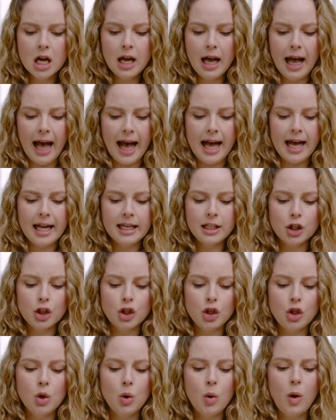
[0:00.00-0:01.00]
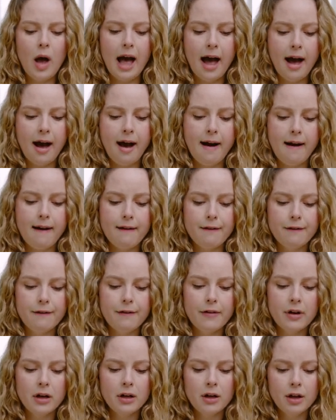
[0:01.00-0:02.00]
And you have
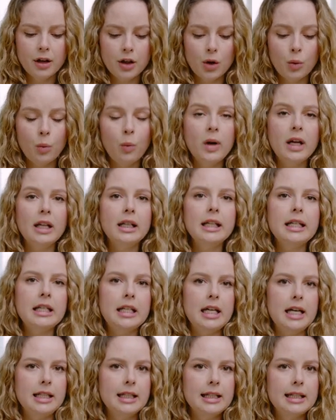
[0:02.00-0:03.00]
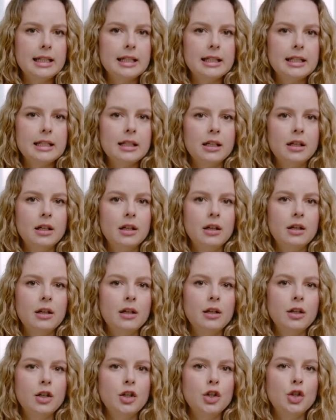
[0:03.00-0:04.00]
the willingness
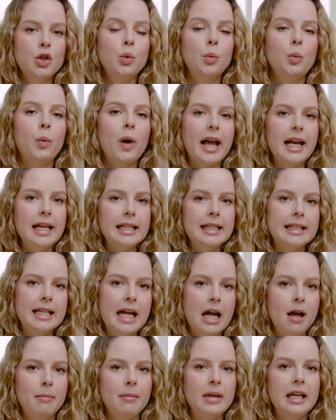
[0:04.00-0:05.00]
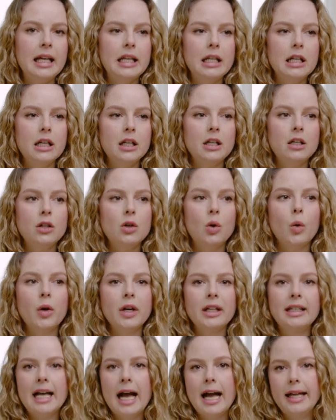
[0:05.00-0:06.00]
to raise them in an
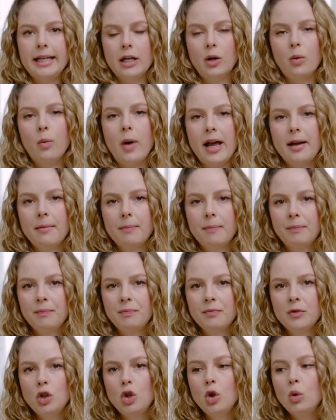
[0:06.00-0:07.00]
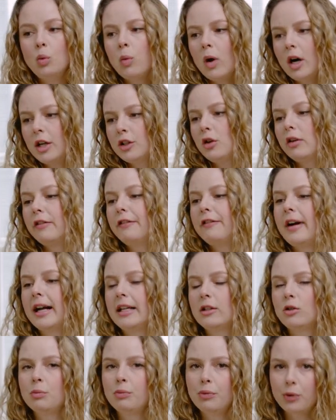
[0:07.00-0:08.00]
organic way. You want your
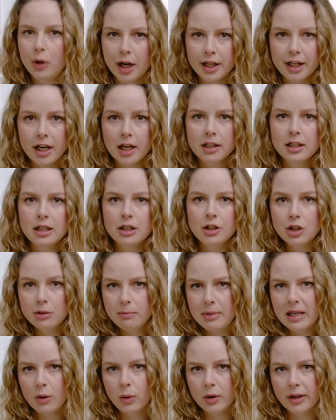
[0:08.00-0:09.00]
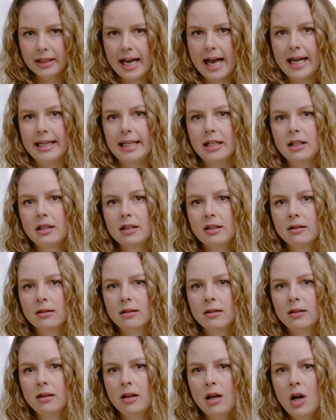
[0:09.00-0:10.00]
final product to be organic.
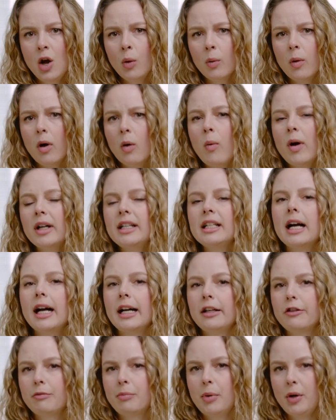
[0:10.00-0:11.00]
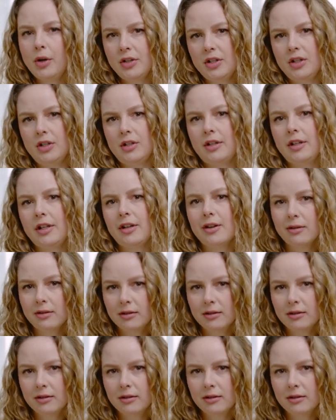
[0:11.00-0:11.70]
Well, what kind of person are you?